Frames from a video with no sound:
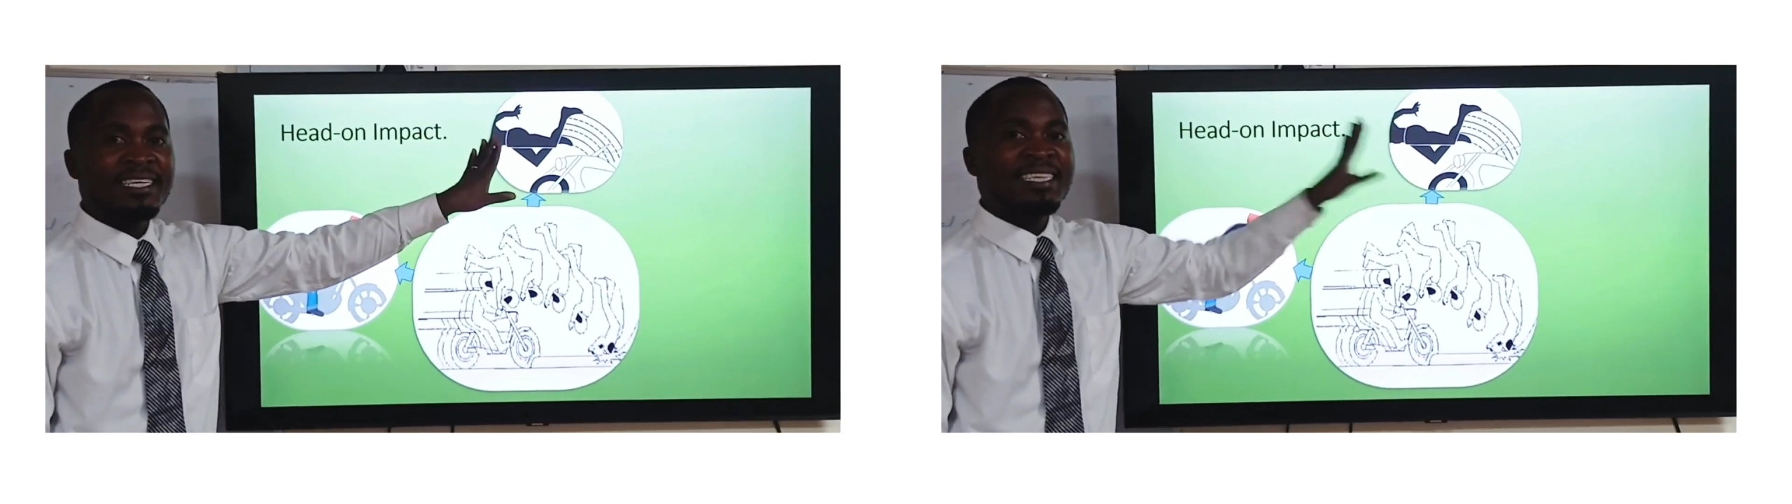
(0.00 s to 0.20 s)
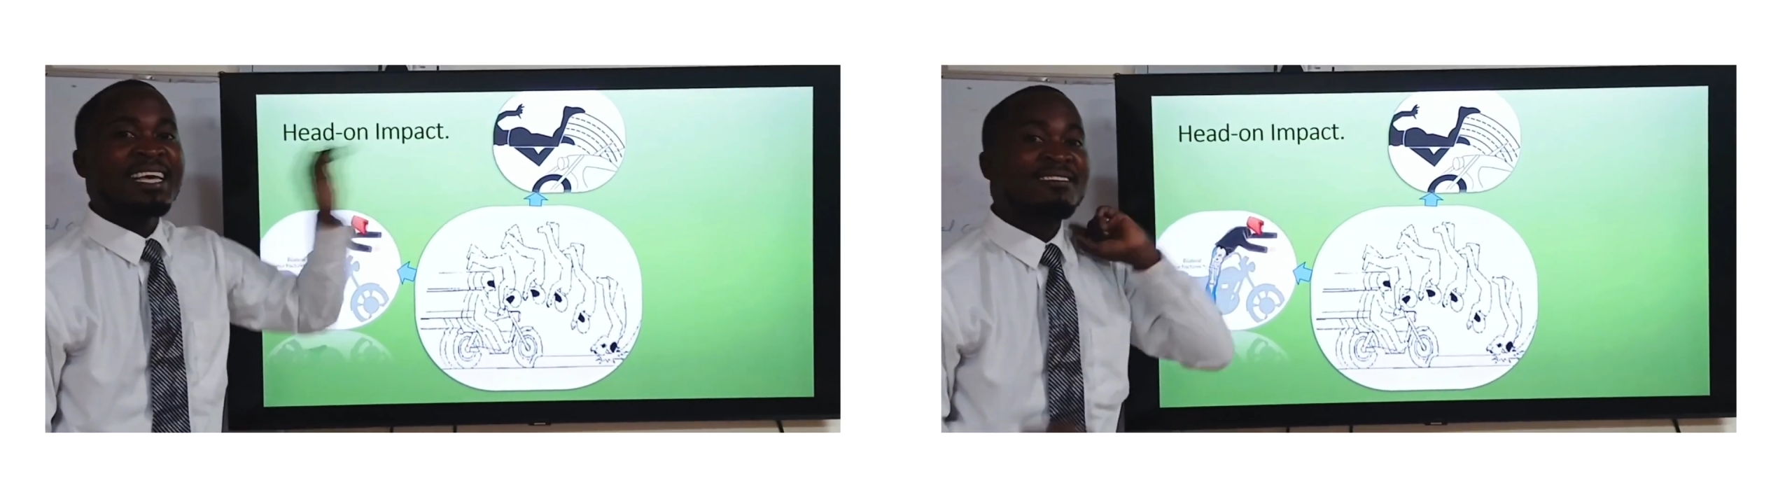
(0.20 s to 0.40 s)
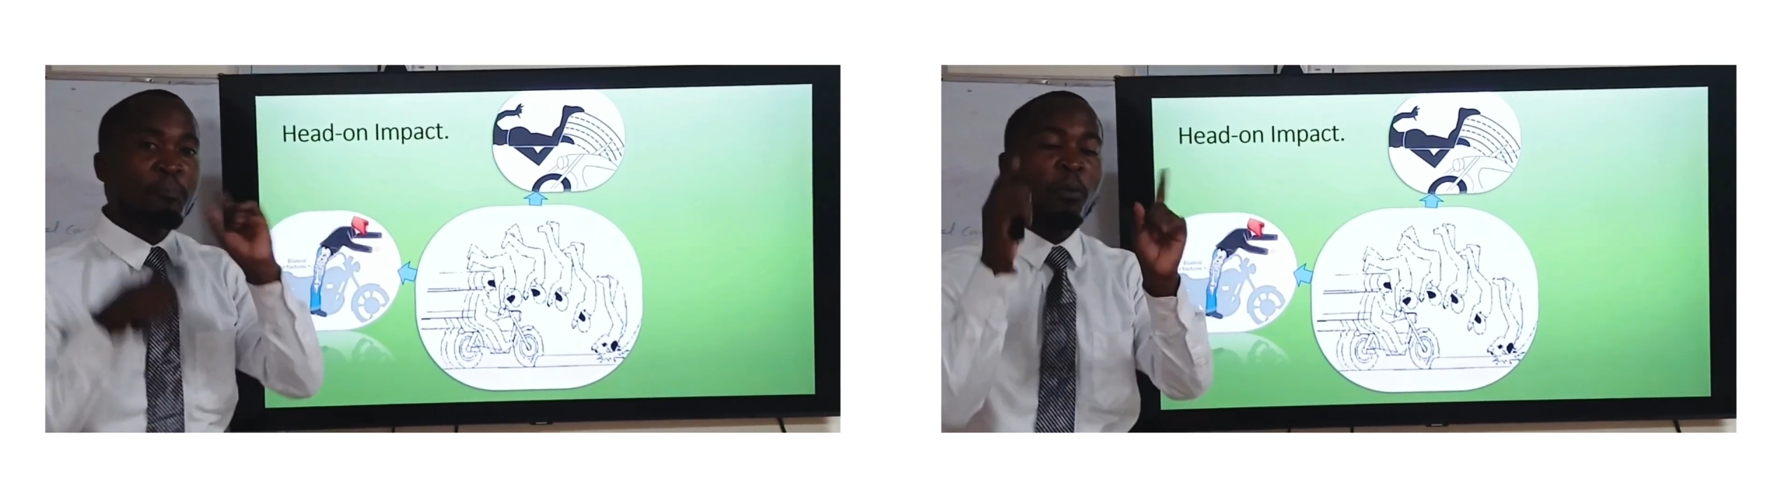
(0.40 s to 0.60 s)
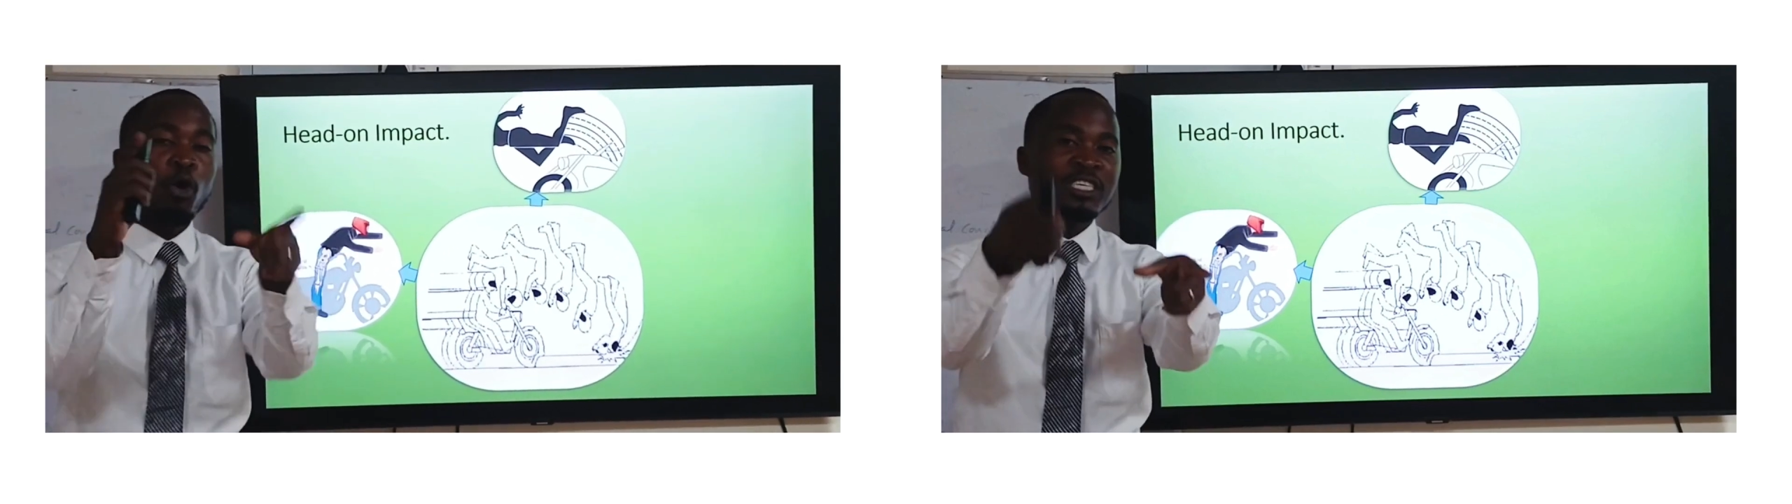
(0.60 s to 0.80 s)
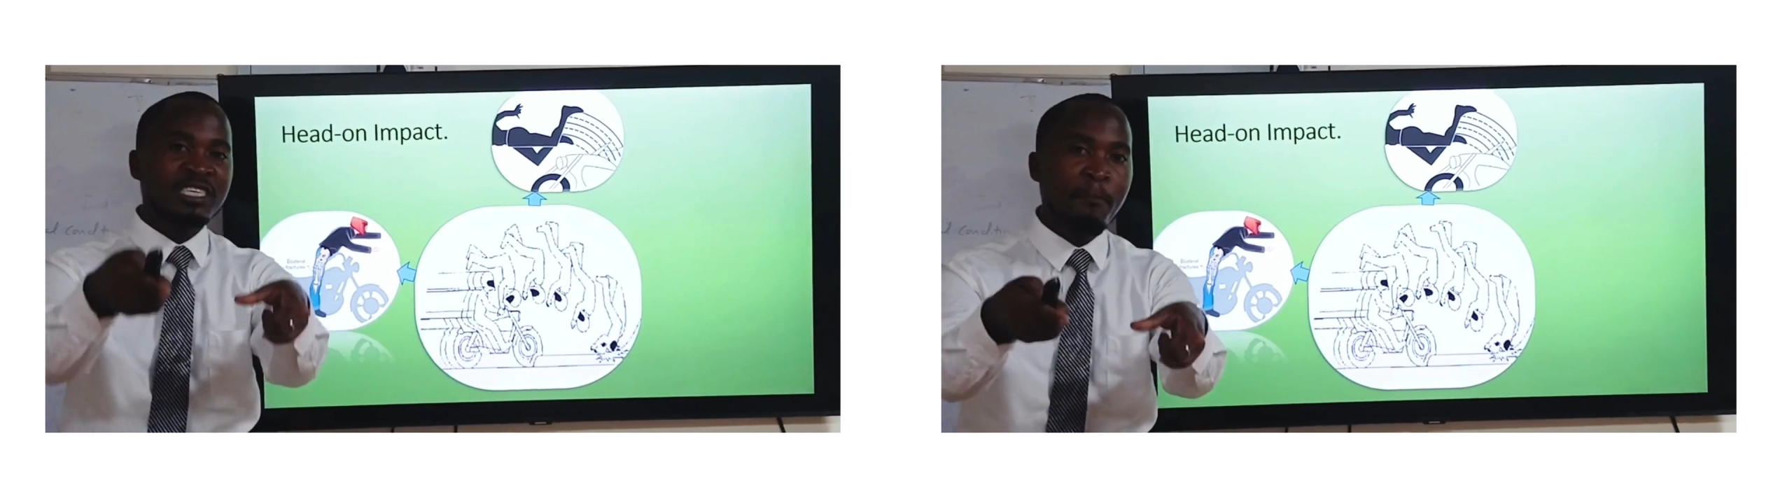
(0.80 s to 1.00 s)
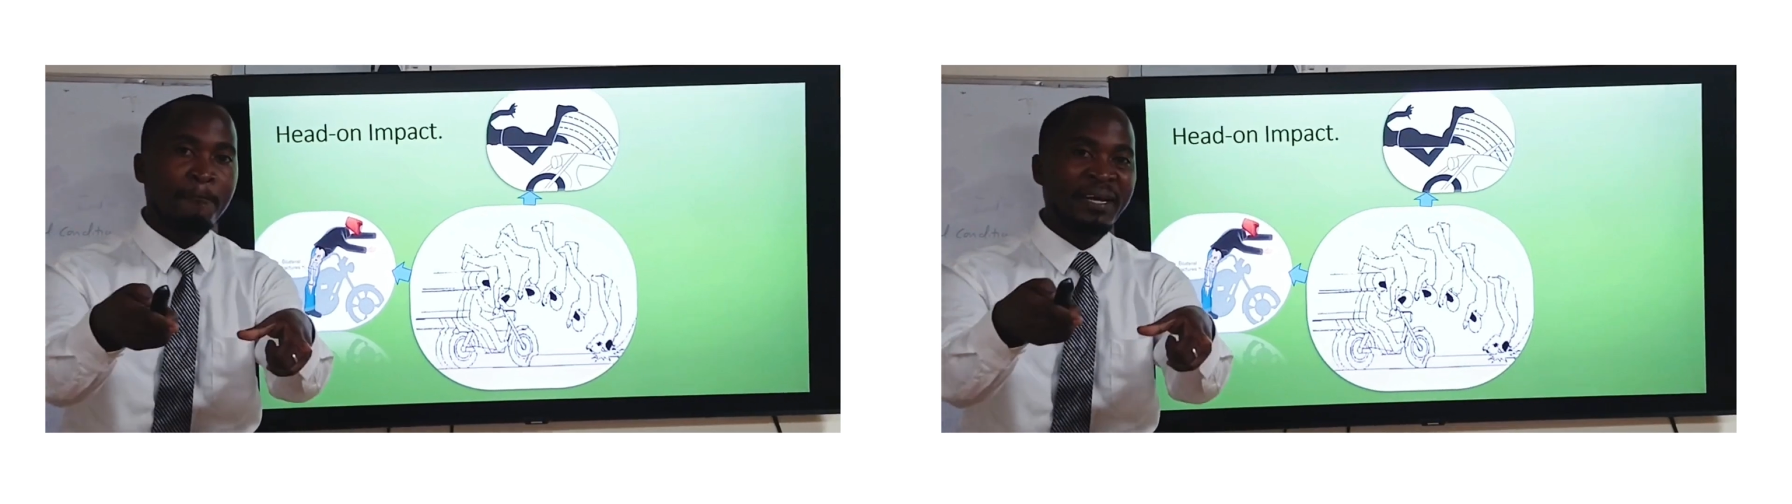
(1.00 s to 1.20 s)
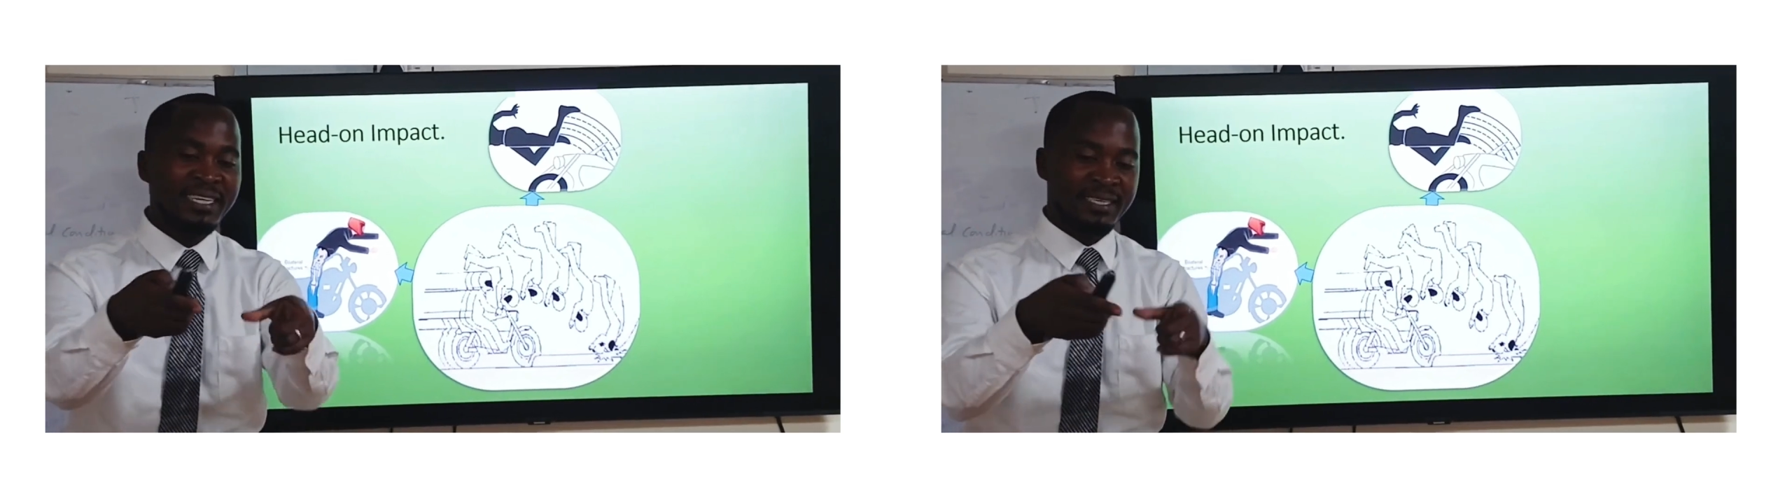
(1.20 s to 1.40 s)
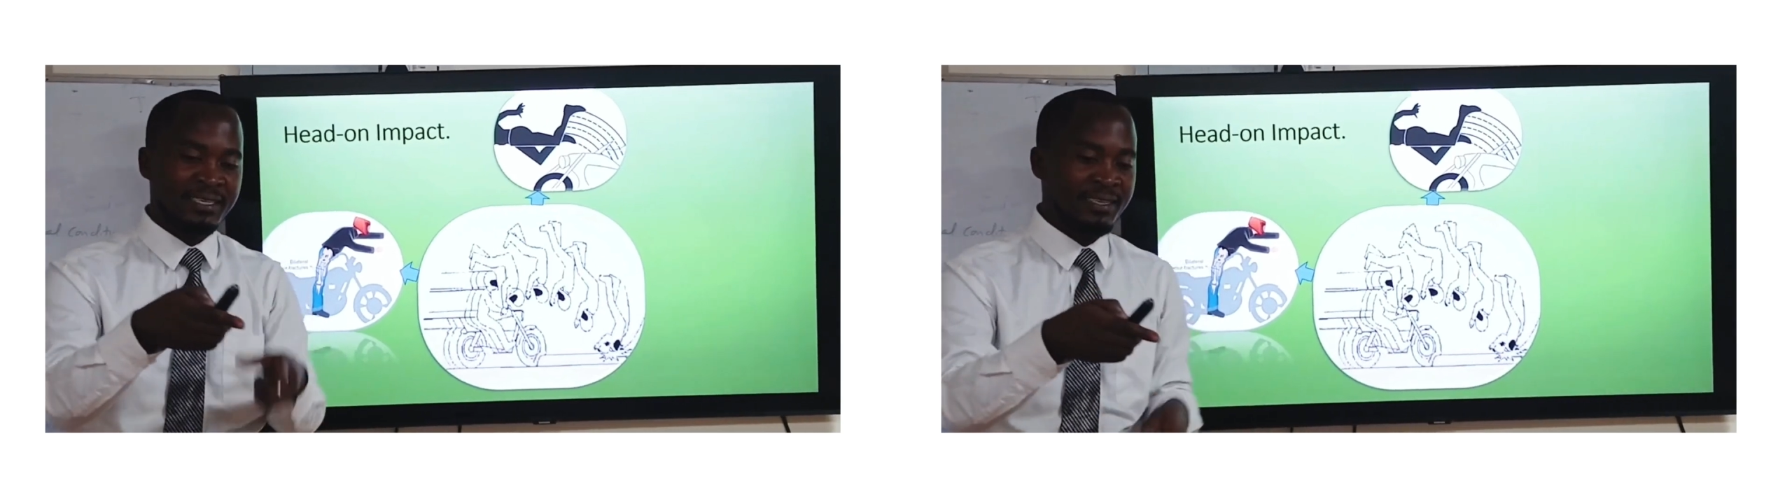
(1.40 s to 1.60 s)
there's possibility